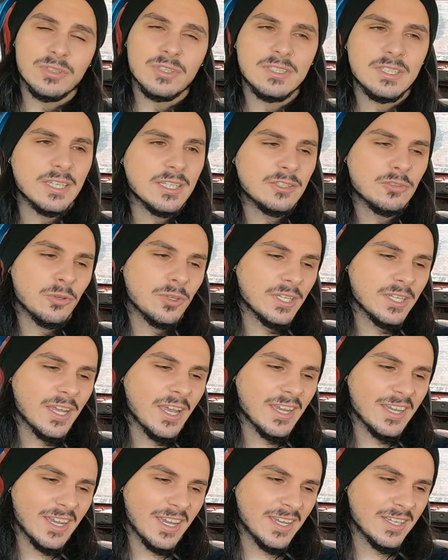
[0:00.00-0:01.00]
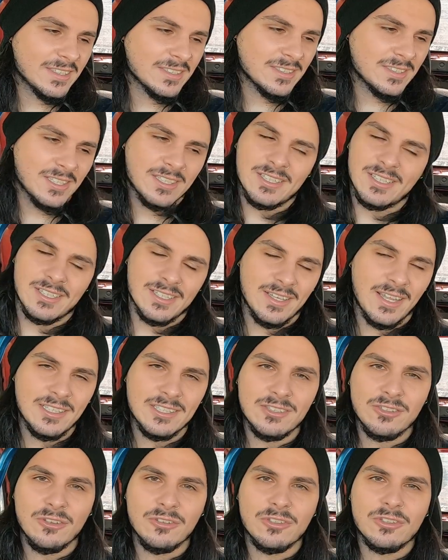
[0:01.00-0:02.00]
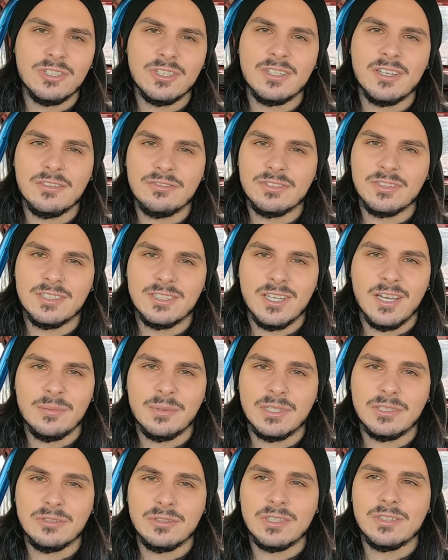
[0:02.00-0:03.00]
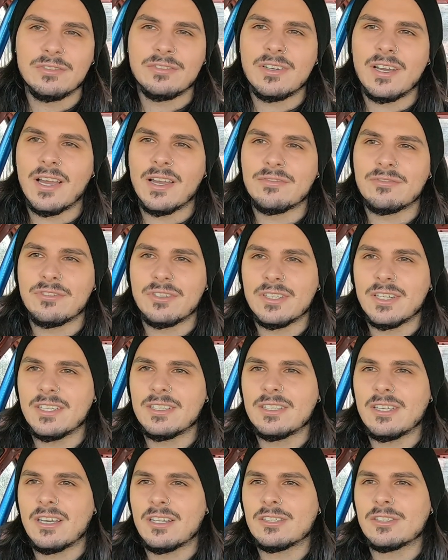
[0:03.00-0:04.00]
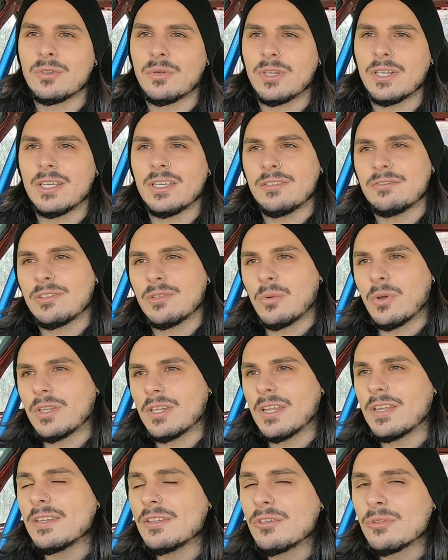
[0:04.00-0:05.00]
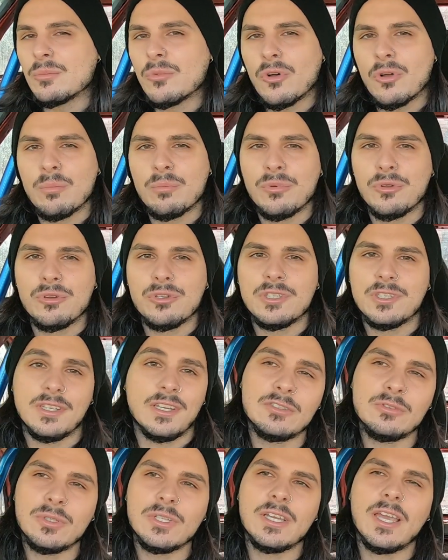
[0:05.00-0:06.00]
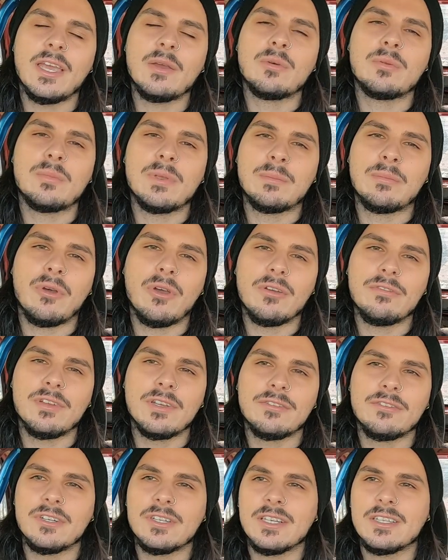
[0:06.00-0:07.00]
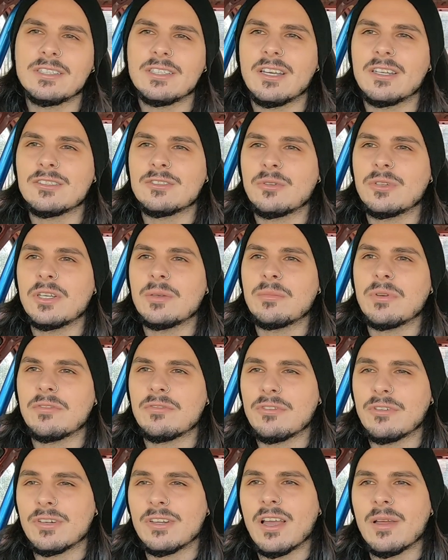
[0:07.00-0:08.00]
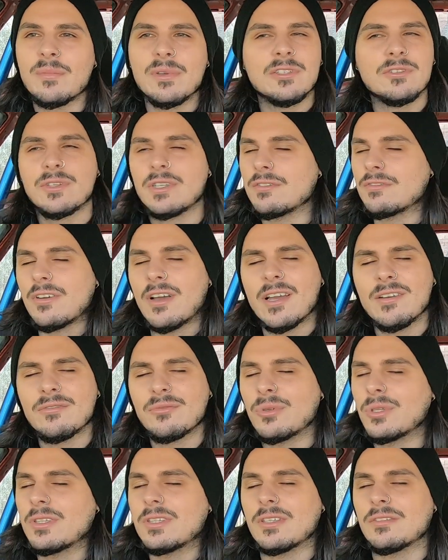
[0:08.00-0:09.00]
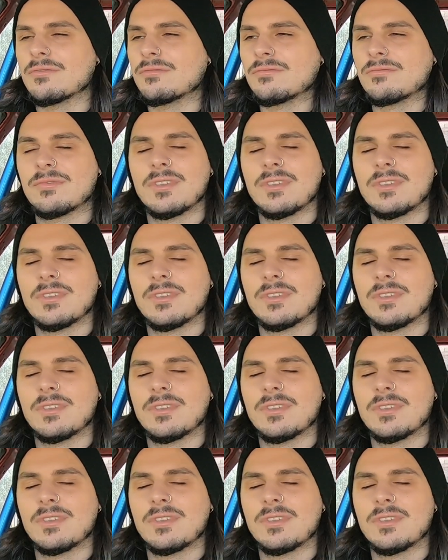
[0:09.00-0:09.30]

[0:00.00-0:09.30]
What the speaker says: is a T28, and that's not good enough for this RB25. For an SR20, if you want a little more boost, T28 would be perfect for an SR20, but for an RB25, what the